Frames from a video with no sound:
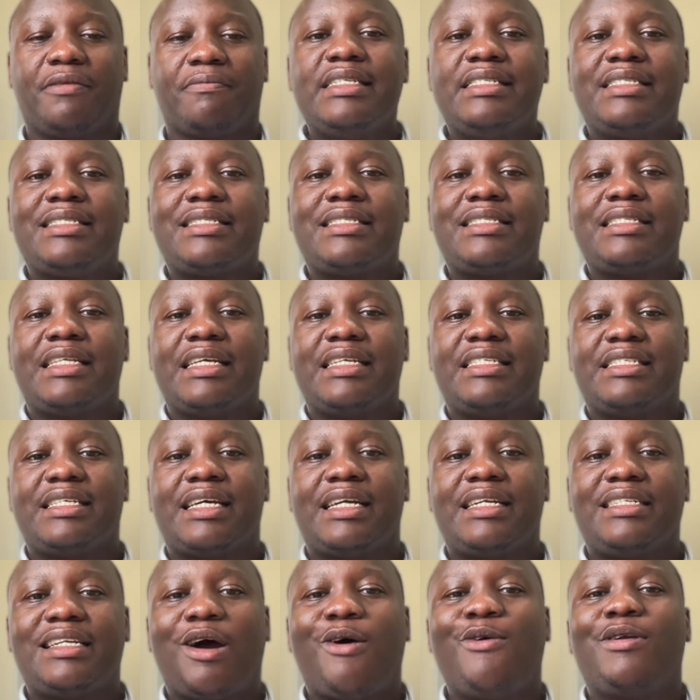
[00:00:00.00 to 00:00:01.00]
Is they
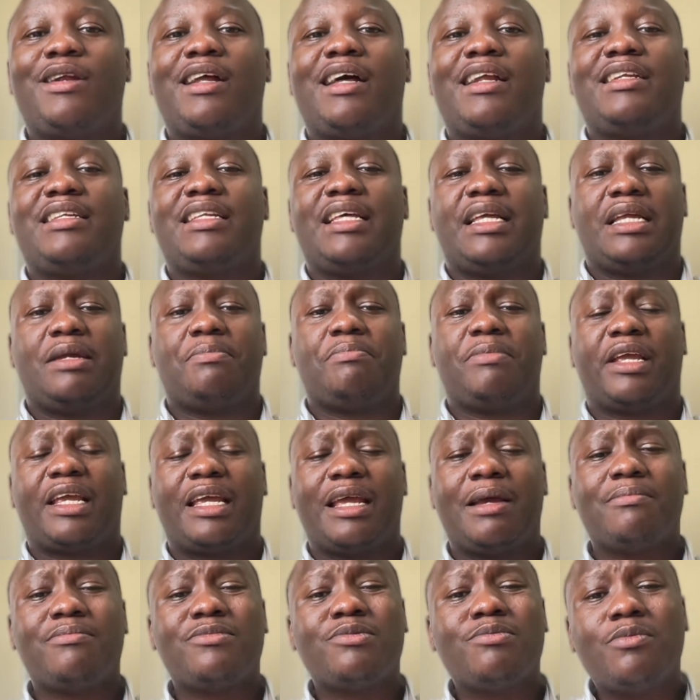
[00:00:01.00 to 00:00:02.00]
sat down and they
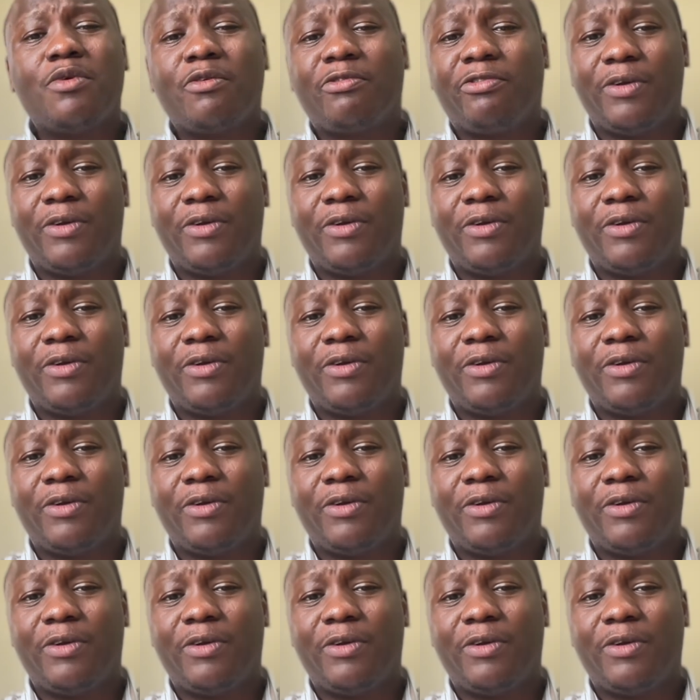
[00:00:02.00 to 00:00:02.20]
became